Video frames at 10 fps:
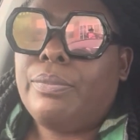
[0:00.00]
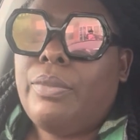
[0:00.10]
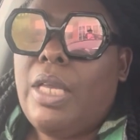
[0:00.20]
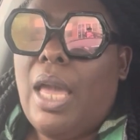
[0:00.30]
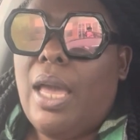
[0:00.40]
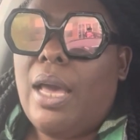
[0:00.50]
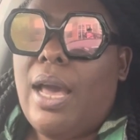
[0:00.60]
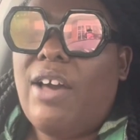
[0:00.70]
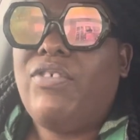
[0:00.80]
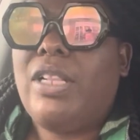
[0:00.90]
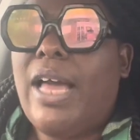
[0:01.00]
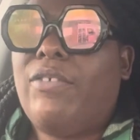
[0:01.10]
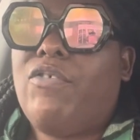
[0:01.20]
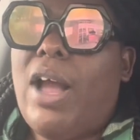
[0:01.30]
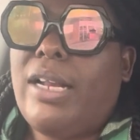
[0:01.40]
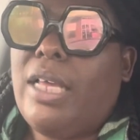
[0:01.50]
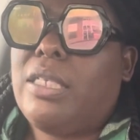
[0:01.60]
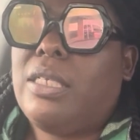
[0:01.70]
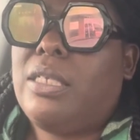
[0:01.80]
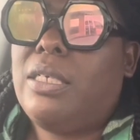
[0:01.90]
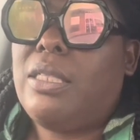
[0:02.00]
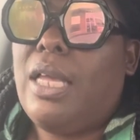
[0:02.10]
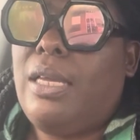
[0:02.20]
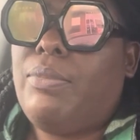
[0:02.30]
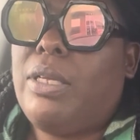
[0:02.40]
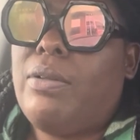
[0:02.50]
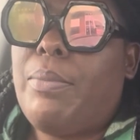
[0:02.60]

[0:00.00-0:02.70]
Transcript: yeah, I feel like Fridays is a good thing.